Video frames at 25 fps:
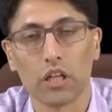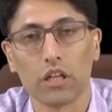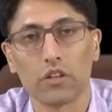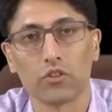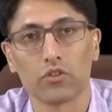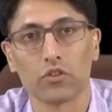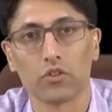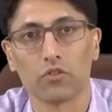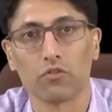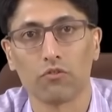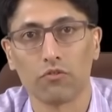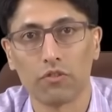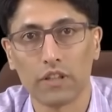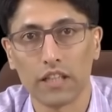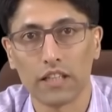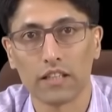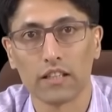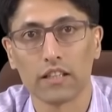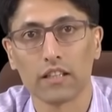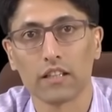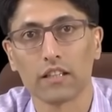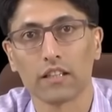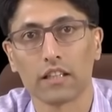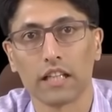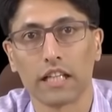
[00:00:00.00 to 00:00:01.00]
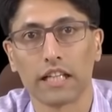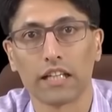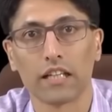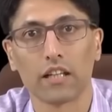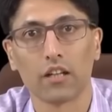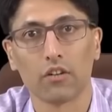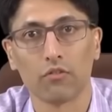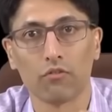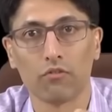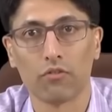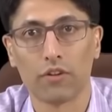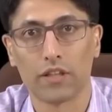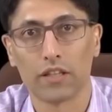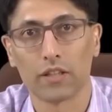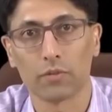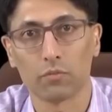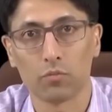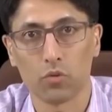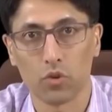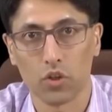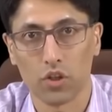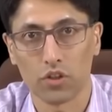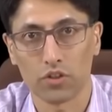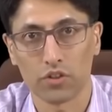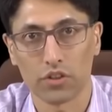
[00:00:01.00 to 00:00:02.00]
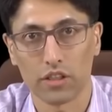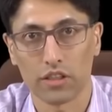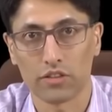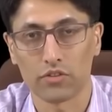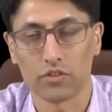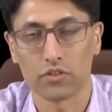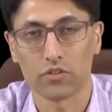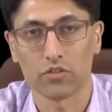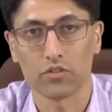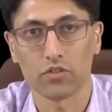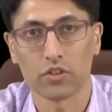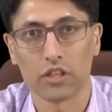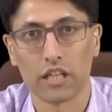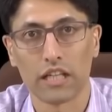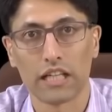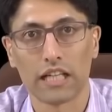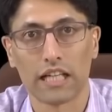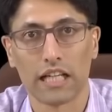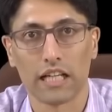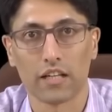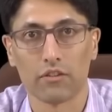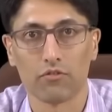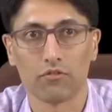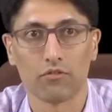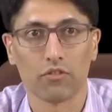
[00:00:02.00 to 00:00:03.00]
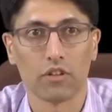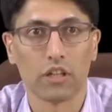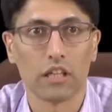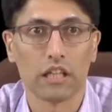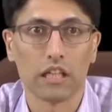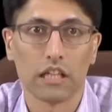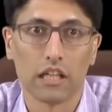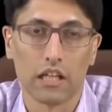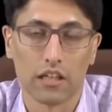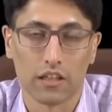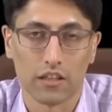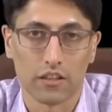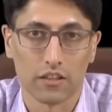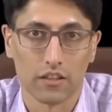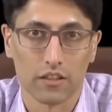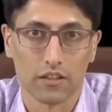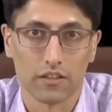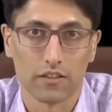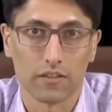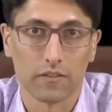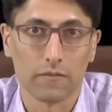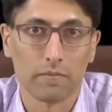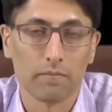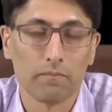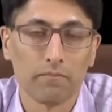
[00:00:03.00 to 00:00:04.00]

should feel like fair processes have occurred.